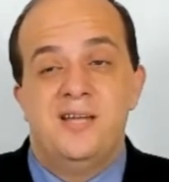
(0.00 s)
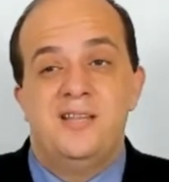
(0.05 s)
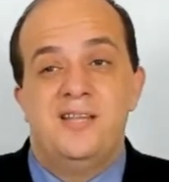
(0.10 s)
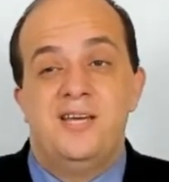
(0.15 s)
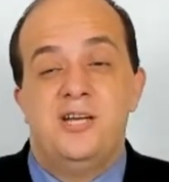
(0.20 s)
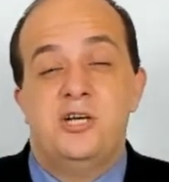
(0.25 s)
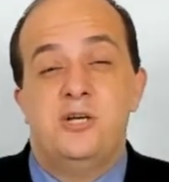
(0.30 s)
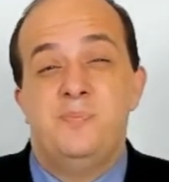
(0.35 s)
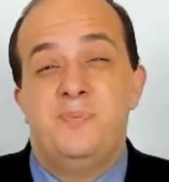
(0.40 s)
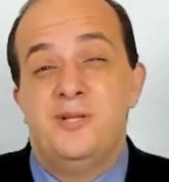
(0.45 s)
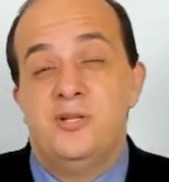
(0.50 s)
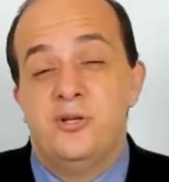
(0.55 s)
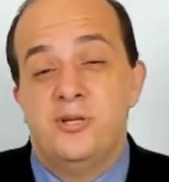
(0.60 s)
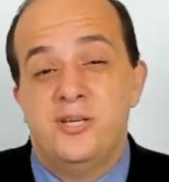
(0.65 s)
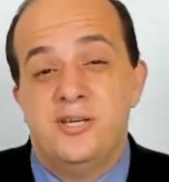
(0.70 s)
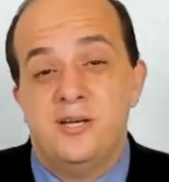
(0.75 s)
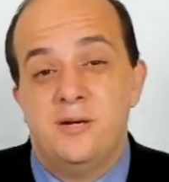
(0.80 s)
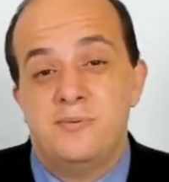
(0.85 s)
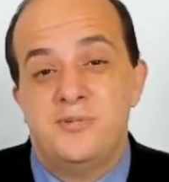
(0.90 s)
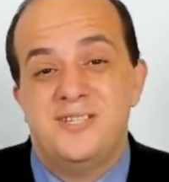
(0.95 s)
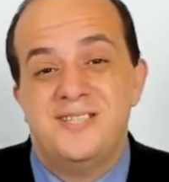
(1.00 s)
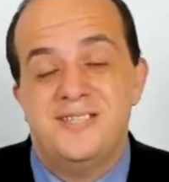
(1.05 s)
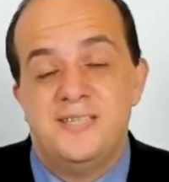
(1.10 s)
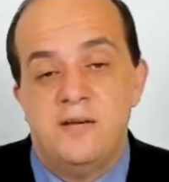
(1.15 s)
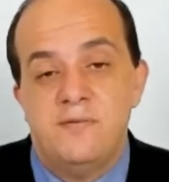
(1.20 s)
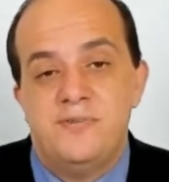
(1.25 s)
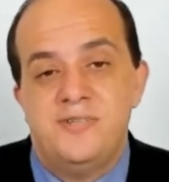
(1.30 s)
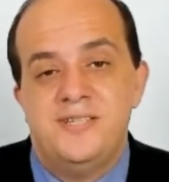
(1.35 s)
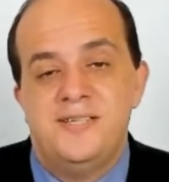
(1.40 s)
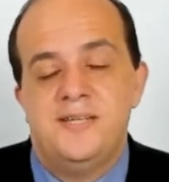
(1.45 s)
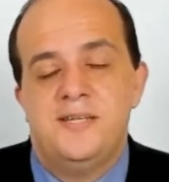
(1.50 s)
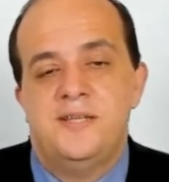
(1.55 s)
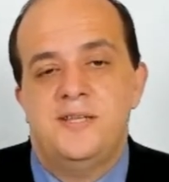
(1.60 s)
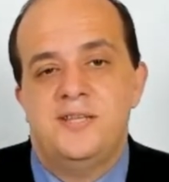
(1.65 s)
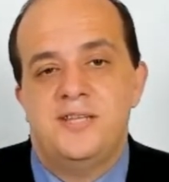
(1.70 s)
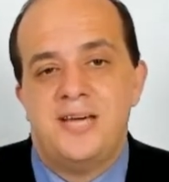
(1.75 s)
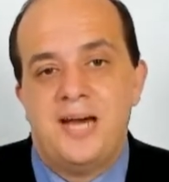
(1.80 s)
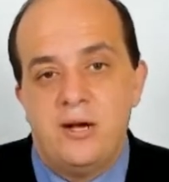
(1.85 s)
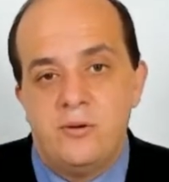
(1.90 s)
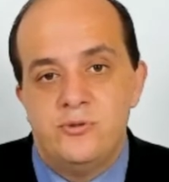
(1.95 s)
they could be looking up to
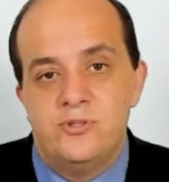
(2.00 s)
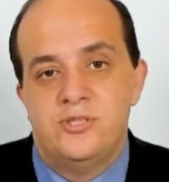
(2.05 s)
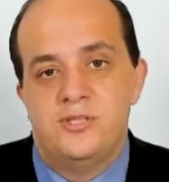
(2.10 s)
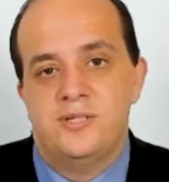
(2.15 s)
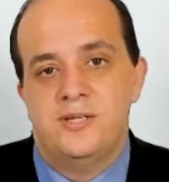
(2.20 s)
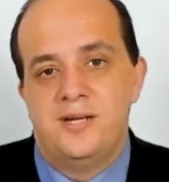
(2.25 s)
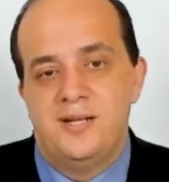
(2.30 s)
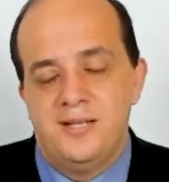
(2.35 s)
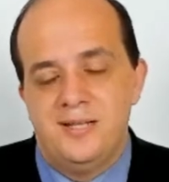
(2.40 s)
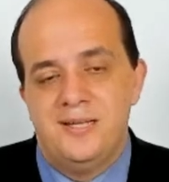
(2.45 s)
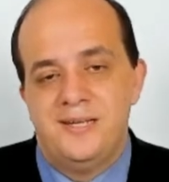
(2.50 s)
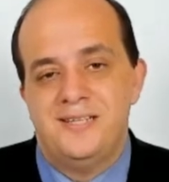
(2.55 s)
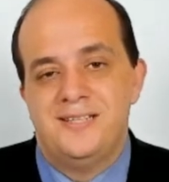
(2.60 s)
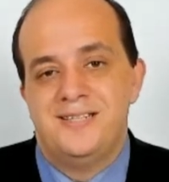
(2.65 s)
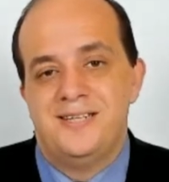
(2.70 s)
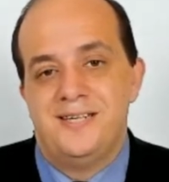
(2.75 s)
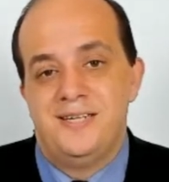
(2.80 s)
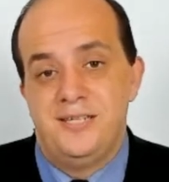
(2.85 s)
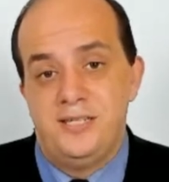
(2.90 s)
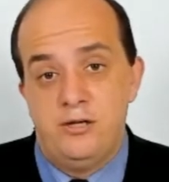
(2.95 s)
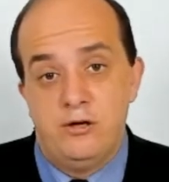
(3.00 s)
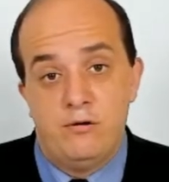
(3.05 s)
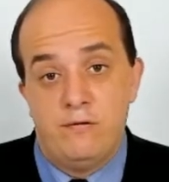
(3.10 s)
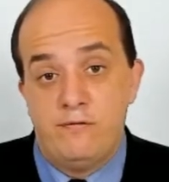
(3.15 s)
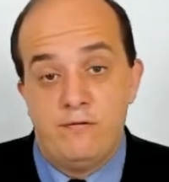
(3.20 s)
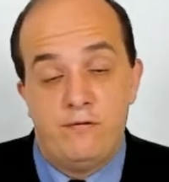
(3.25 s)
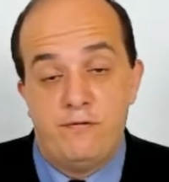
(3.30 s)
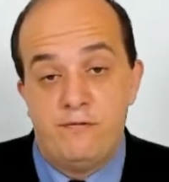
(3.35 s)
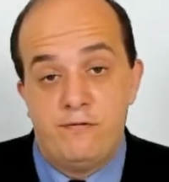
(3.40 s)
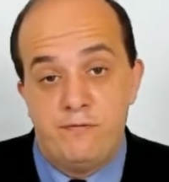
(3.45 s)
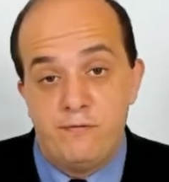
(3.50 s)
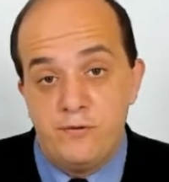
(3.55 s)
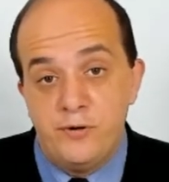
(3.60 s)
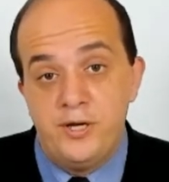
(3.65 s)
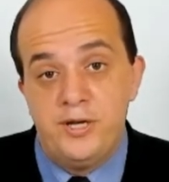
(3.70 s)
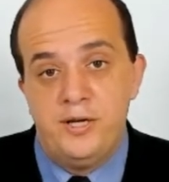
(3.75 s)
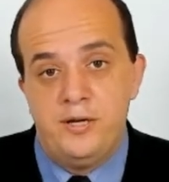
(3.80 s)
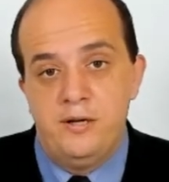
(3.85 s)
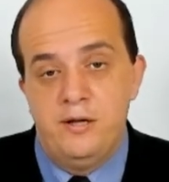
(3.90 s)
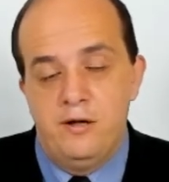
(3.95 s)
70,000 clicks a year for
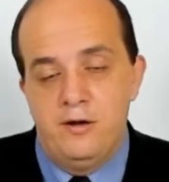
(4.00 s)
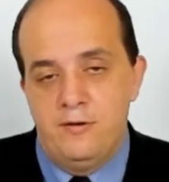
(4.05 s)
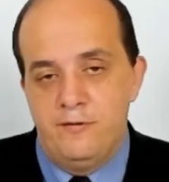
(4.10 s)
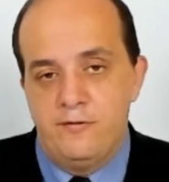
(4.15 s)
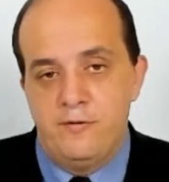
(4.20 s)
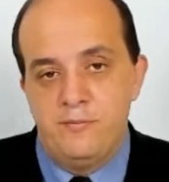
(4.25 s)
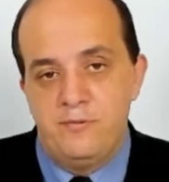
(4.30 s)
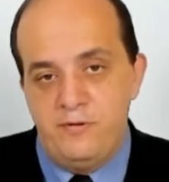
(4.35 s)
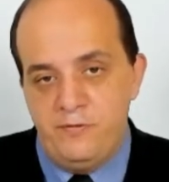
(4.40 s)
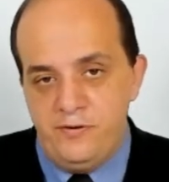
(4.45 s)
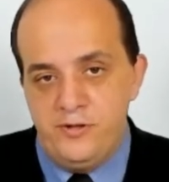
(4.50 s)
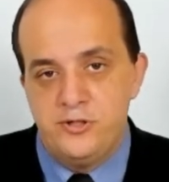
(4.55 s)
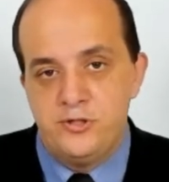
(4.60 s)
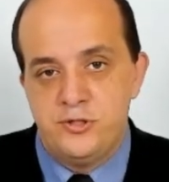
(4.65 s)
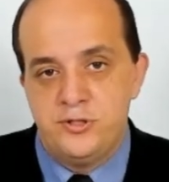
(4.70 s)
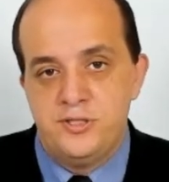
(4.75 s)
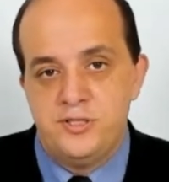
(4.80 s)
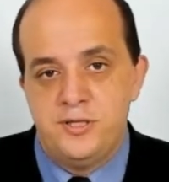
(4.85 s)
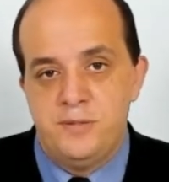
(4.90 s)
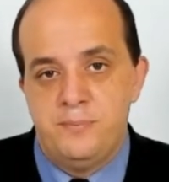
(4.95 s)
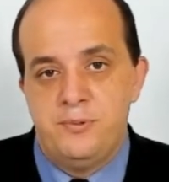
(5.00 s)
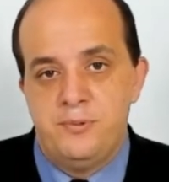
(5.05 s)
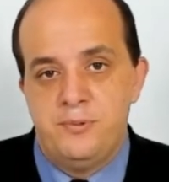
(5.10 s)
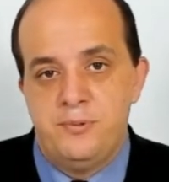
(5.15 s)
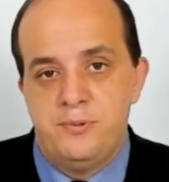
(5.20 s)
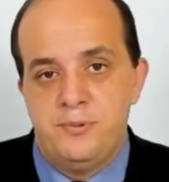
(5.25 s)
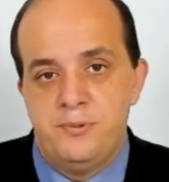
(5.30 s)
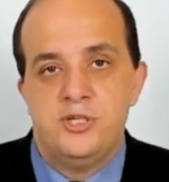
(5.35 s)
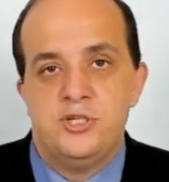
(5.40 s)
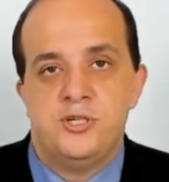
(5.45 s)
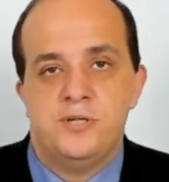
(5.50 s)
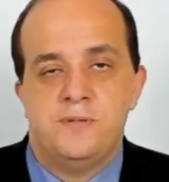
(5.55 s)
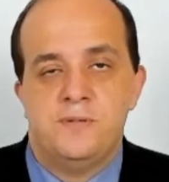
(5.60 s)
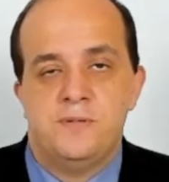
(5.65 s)
free from the featured snippet position.